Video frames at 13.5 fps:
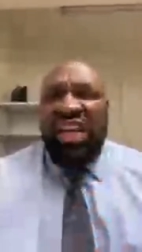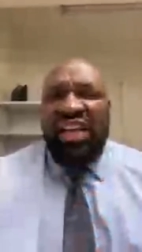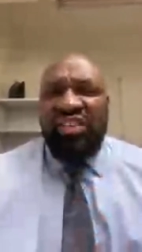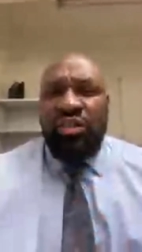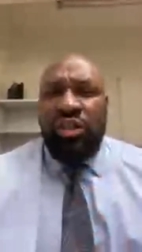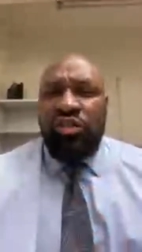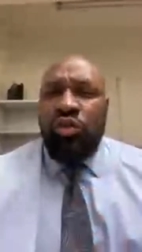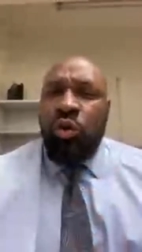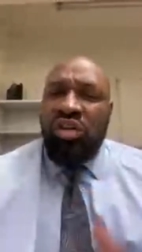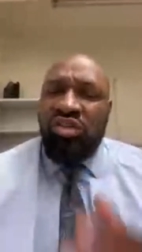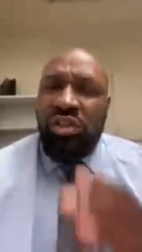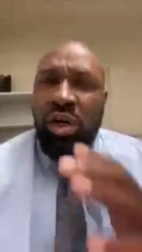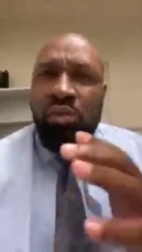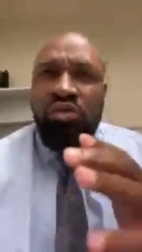answered this
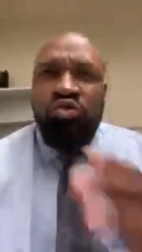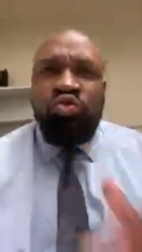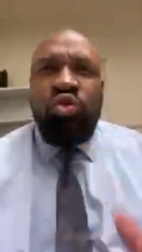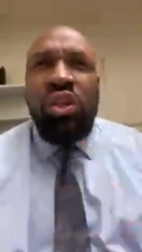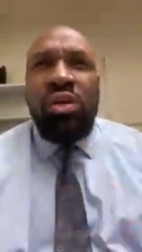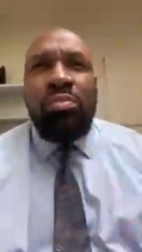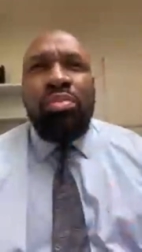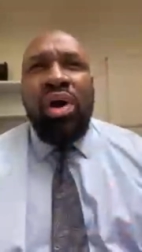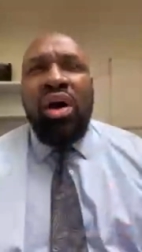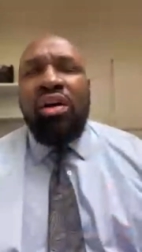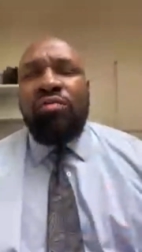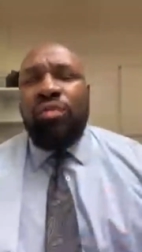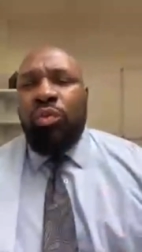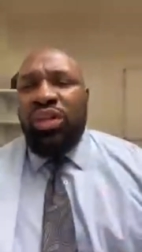question. I was really proud
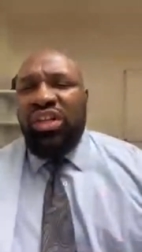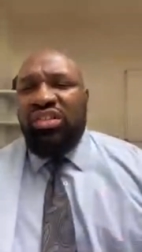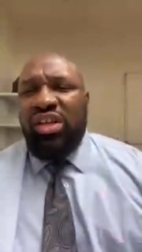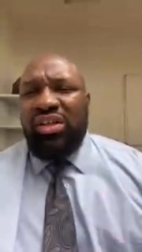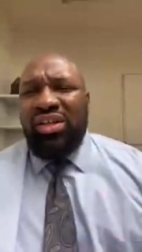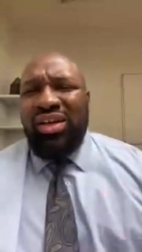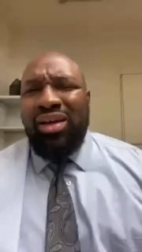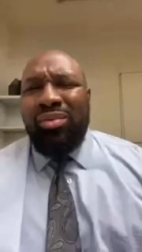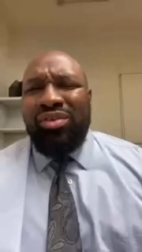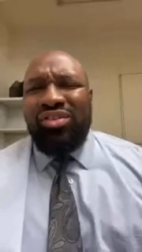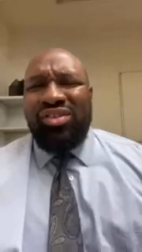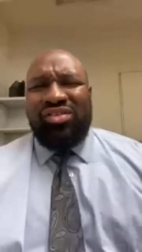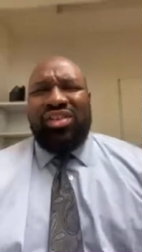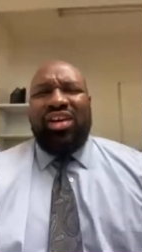of him when he said that. He was
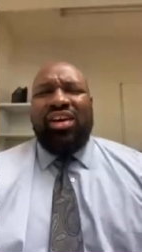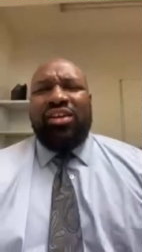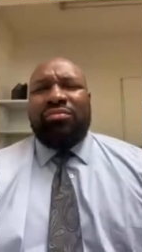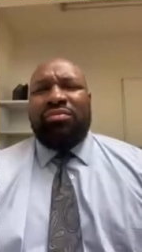just like,